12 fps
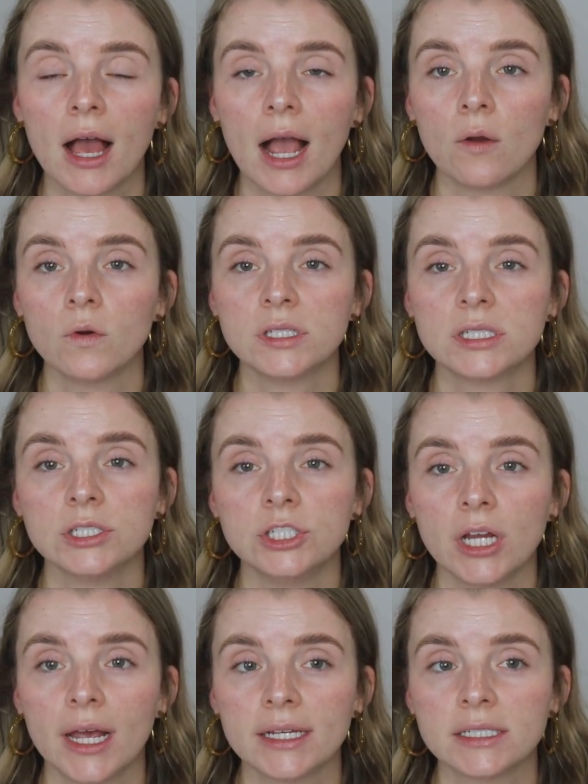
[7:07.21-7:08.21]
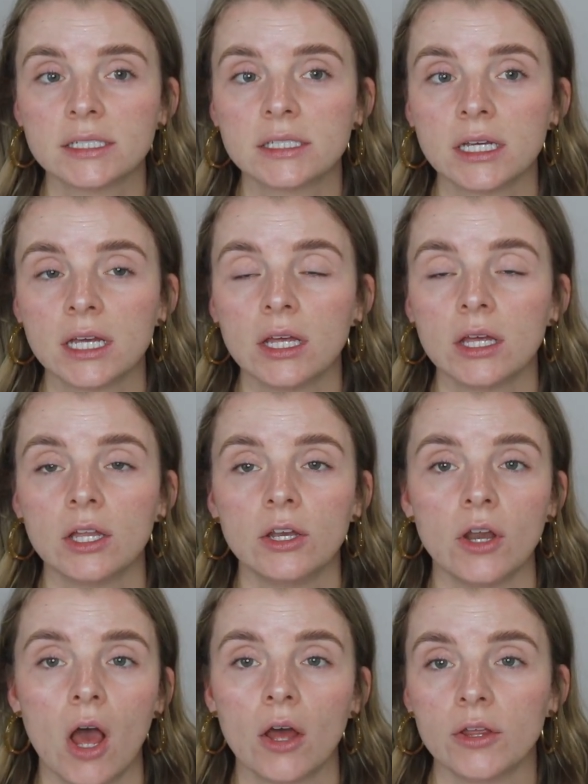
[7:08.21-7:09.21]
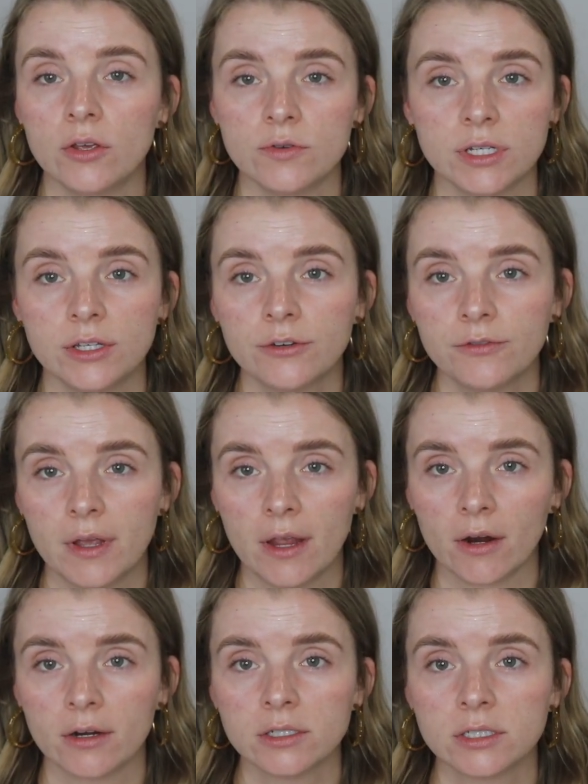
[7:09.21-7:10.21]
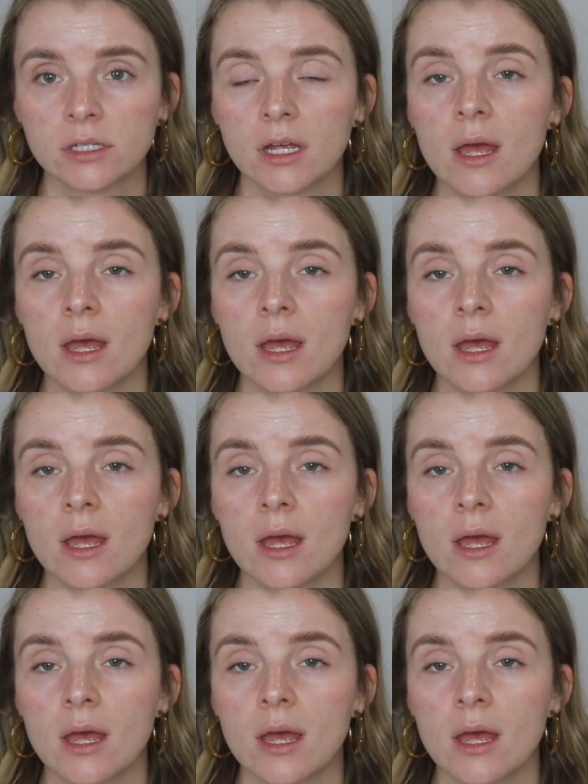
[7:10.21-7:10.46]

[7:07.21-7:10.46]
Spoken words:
I would suggest not using your fingers,